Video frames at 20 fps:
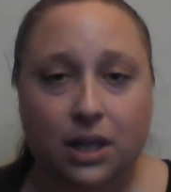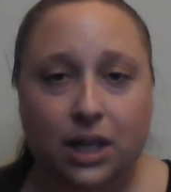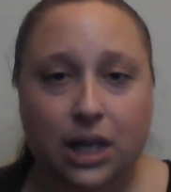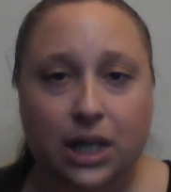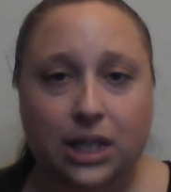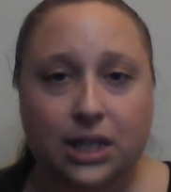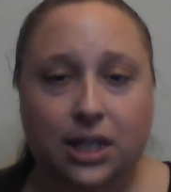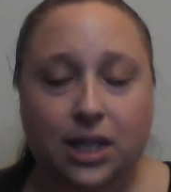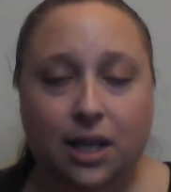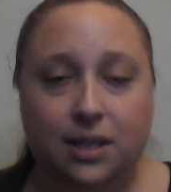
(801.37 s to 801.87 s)

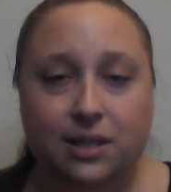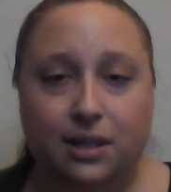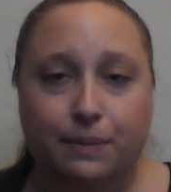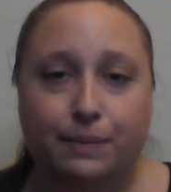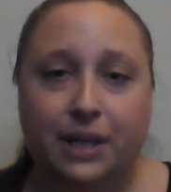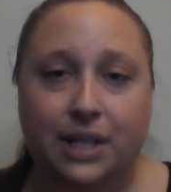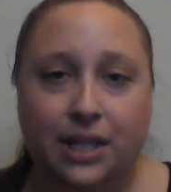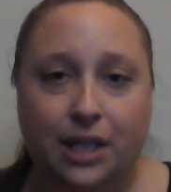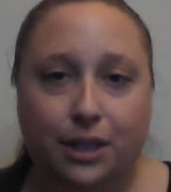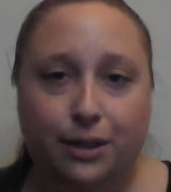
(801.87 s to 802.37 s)
doesn't mean
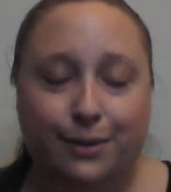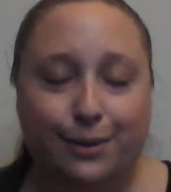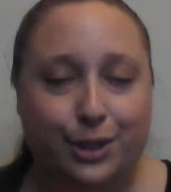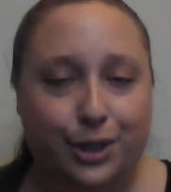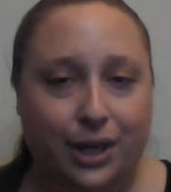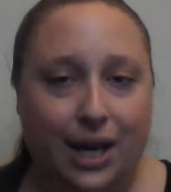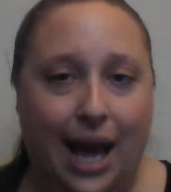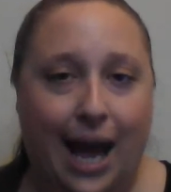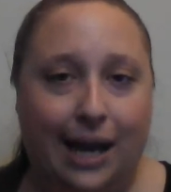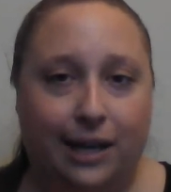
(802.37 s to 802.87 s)
that you should
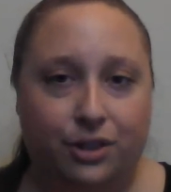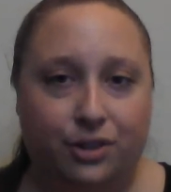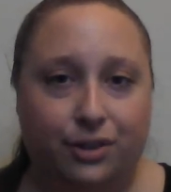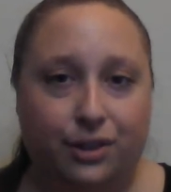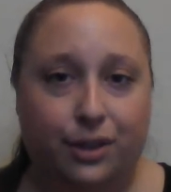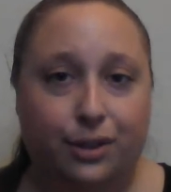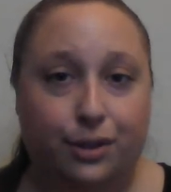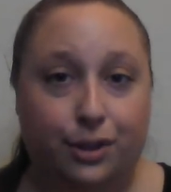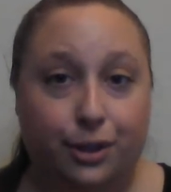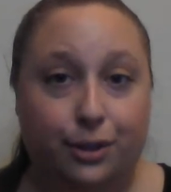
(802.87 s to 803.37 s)
actually
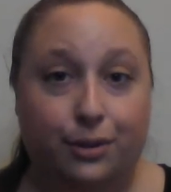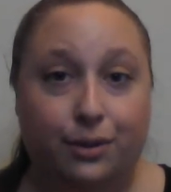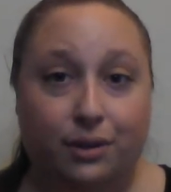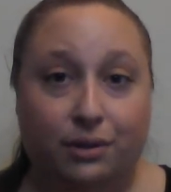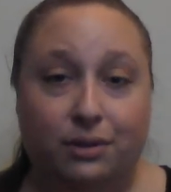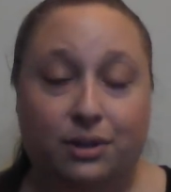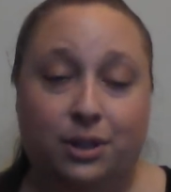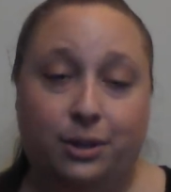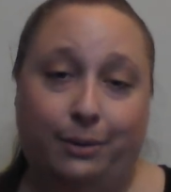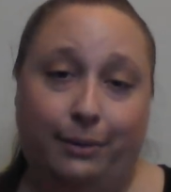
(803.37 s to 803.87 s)
do
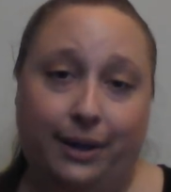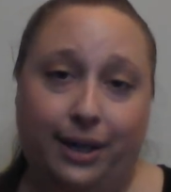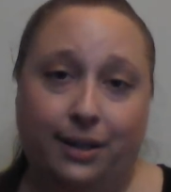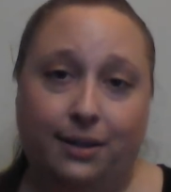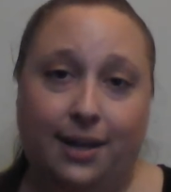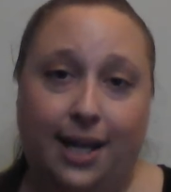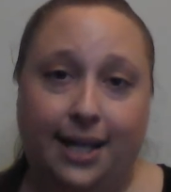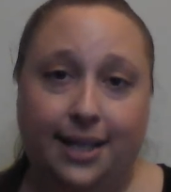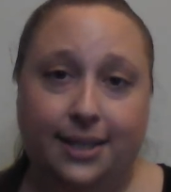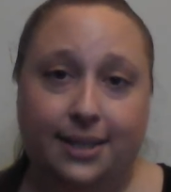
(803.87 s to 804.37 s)
those
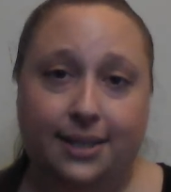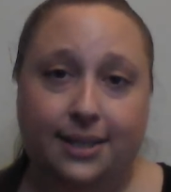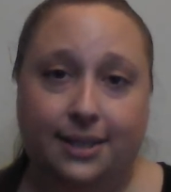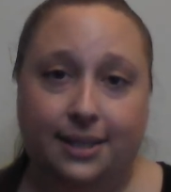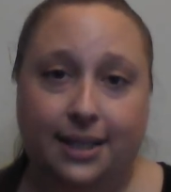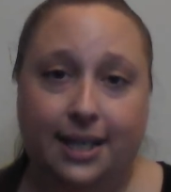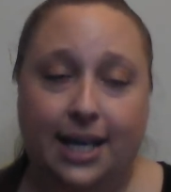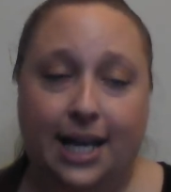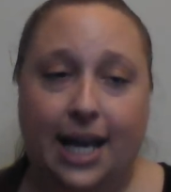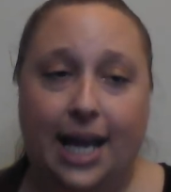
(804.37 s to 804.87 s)
storylines.
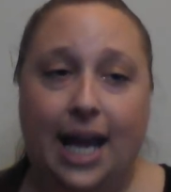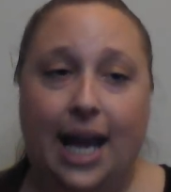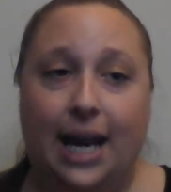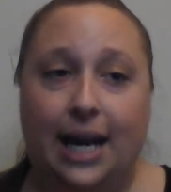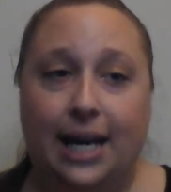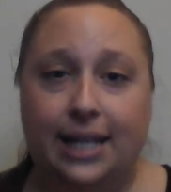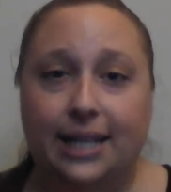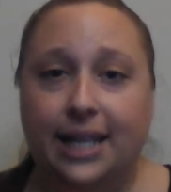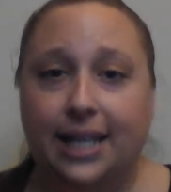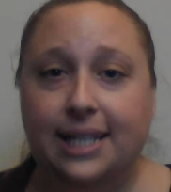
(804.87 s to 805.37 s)
And I
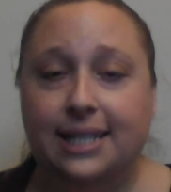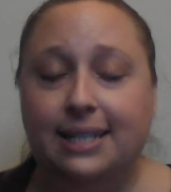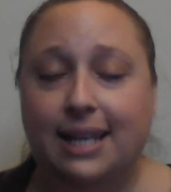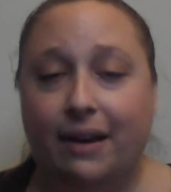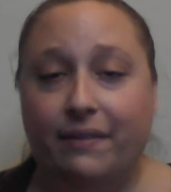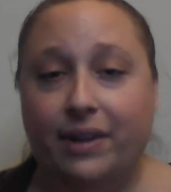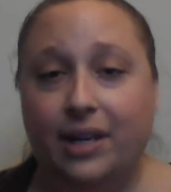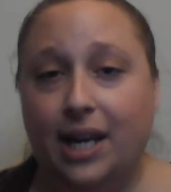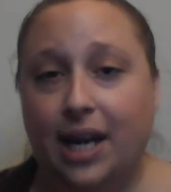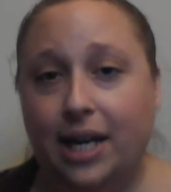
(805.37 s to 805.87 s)
think 7,
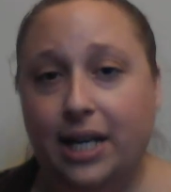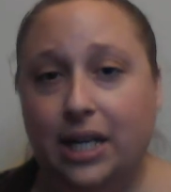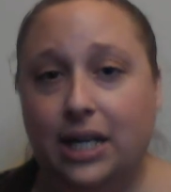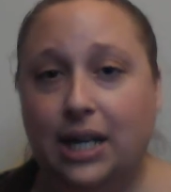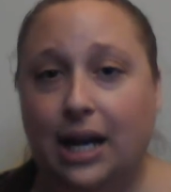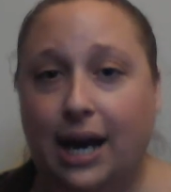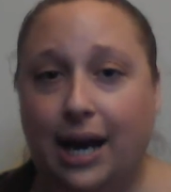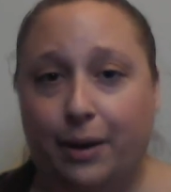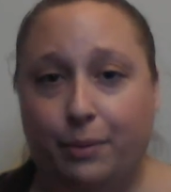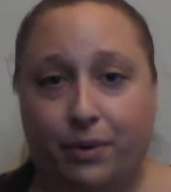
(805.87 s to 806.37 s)
8, and
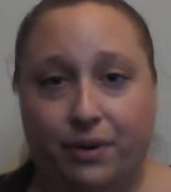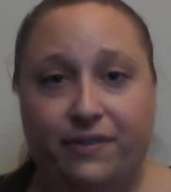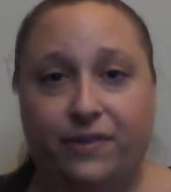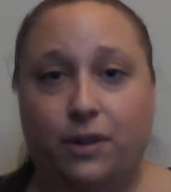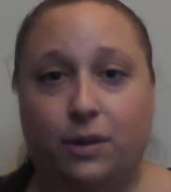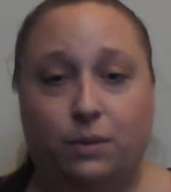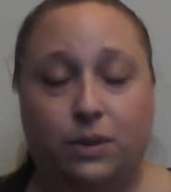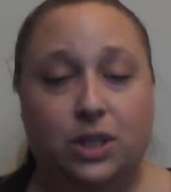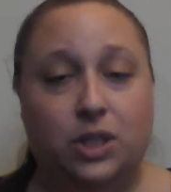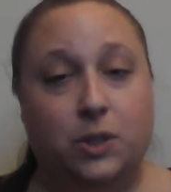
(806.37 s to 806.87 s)
9 were filled
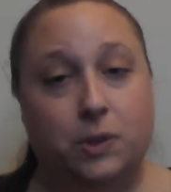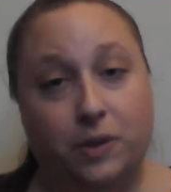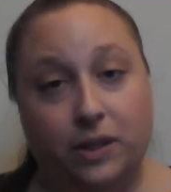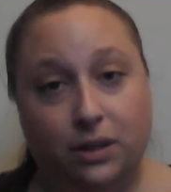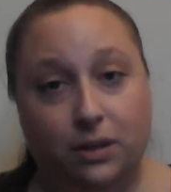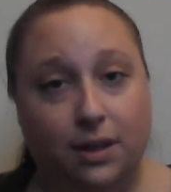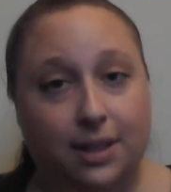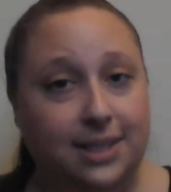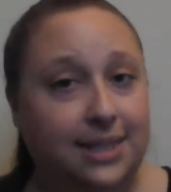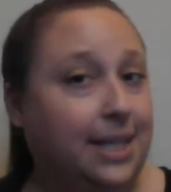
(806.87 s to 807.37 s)
with
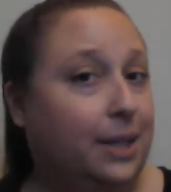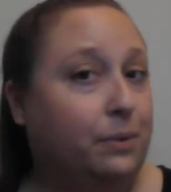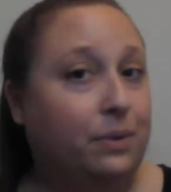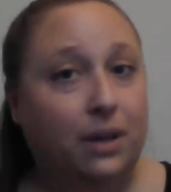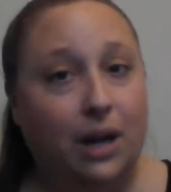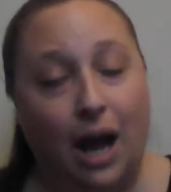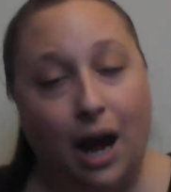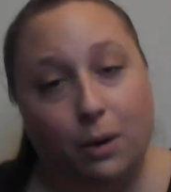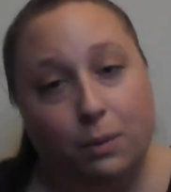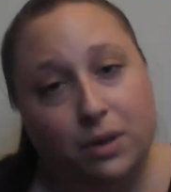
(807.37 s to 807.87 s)
storylines that were
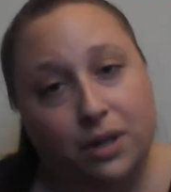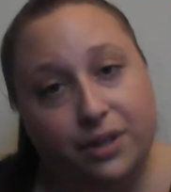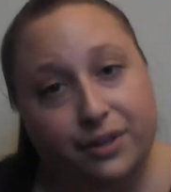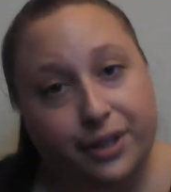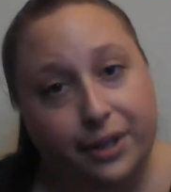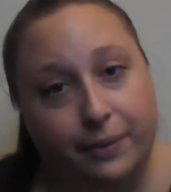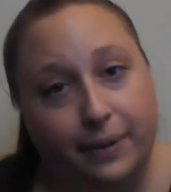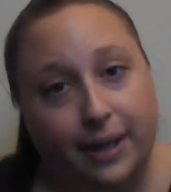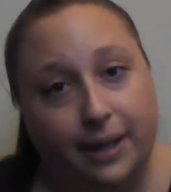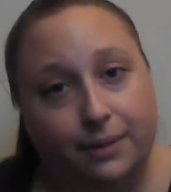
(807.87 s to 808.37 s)
not worth
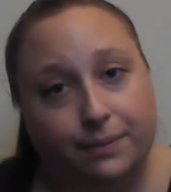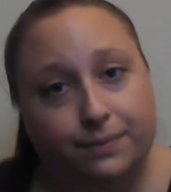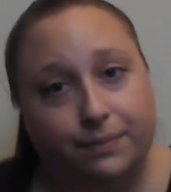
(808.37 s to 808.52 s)
doing.